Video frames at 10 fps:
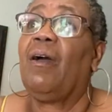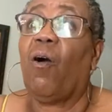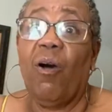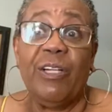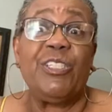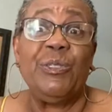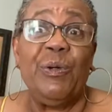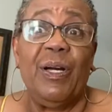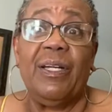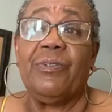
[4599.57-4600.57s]
or
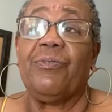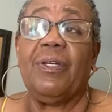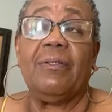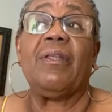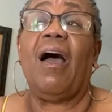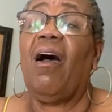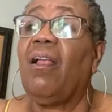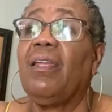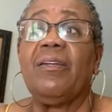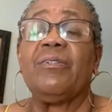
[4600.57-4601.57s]
200
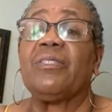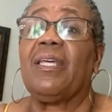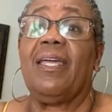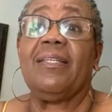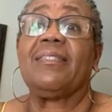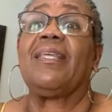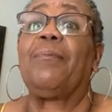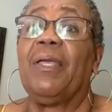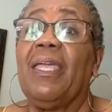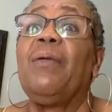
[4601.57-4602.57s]
all of those hats i
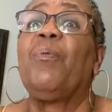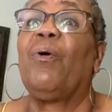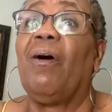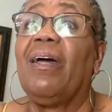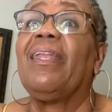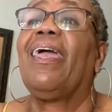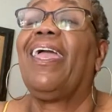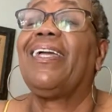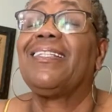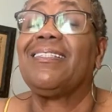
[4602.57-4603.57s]
mean he bought
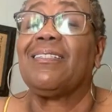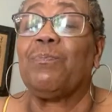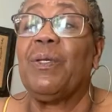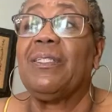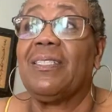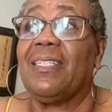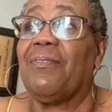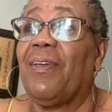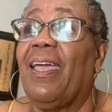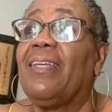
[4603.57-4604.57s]

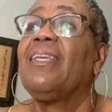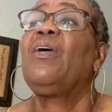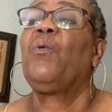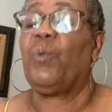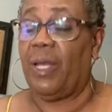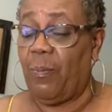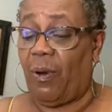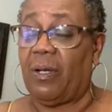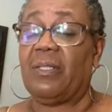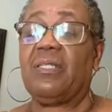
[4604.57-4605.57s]
expensive hats when he
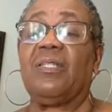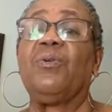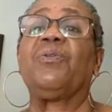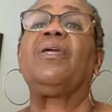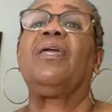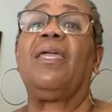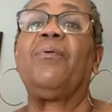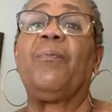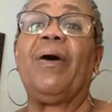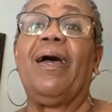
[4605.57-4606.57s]
bought a suit he
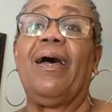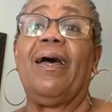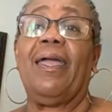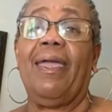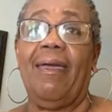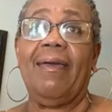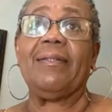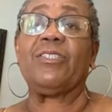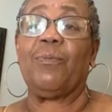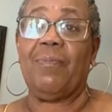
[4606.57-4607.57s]
would buy a
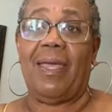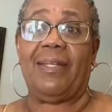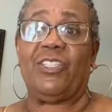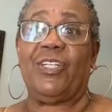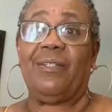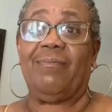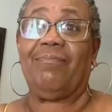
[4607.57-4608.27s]
hat to match it